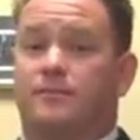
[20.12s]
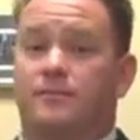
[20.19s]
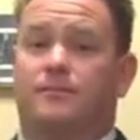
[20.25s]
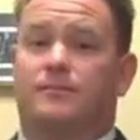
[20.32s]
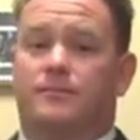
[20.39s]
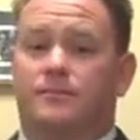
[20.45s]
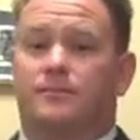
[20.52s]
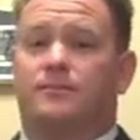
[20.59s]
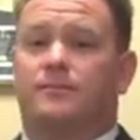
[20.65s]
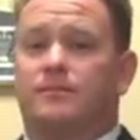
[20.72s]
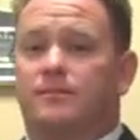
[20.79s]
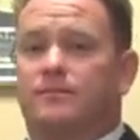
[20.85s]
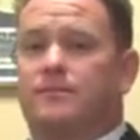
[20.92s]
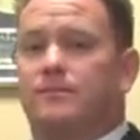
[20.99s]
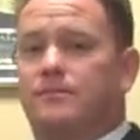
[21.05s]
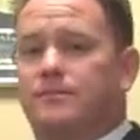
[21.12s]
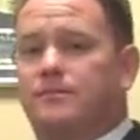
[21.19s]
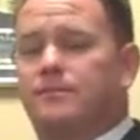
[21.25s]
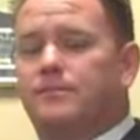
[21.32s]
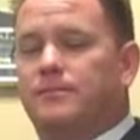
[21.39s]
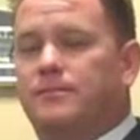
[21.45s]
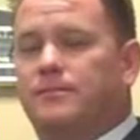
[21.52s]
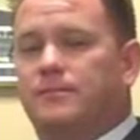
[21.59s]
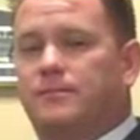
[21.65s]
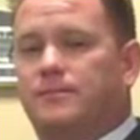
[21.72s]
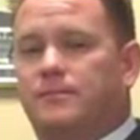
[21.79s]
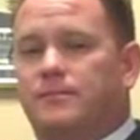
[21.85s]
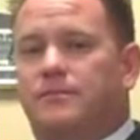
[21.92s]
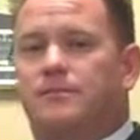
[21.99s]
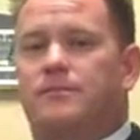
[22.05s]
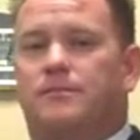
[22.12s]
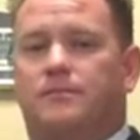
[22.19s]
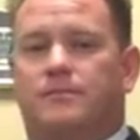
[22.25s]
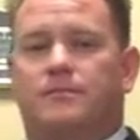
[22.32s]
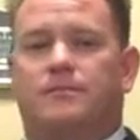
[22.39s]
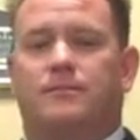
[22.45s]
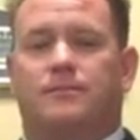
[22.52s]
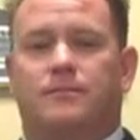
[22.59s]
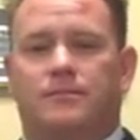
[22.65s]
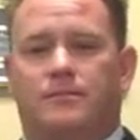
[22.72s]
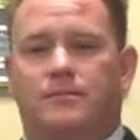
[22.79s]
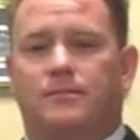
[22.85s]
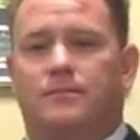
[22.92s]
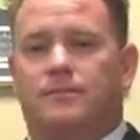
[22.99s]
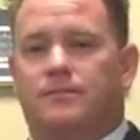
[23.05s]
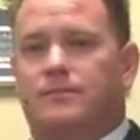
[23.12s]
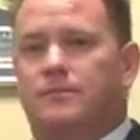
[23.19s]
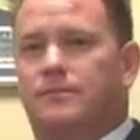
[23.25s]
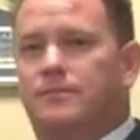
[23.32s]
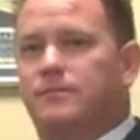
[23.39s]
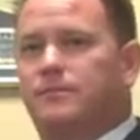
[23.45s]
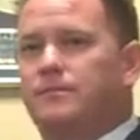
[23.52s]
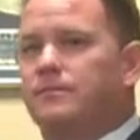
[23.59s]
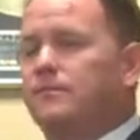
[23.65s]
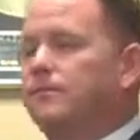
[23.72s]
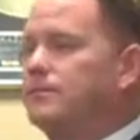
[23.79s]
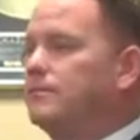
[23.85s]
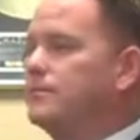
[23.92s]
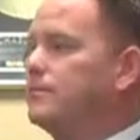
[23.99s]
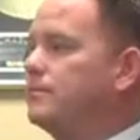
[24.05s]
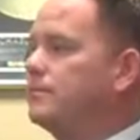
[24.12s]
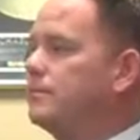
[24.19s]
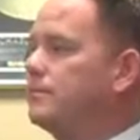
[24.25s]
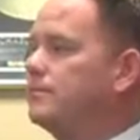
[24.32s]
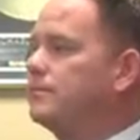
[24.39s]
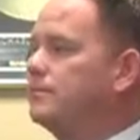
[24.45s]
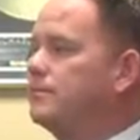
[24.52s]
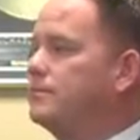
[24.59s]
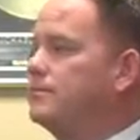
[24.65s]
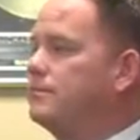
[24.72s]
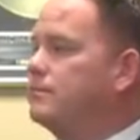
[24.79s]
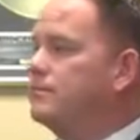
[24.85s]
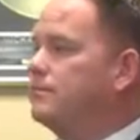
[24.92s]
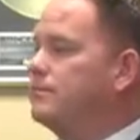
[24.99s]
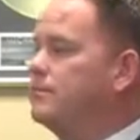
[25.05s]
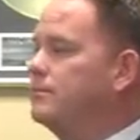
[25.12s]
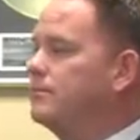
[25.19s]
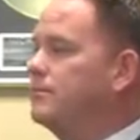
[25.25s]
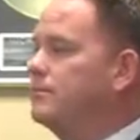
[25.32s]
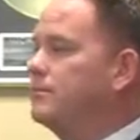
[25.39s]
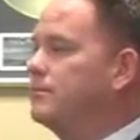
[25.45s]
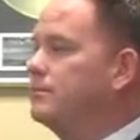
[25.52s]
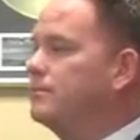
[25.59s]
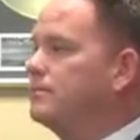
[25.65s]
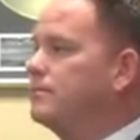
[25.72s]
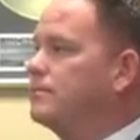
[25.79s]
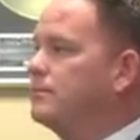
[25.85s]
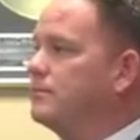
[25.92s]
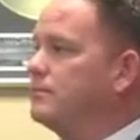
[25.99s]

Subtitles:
The person shown says nothing.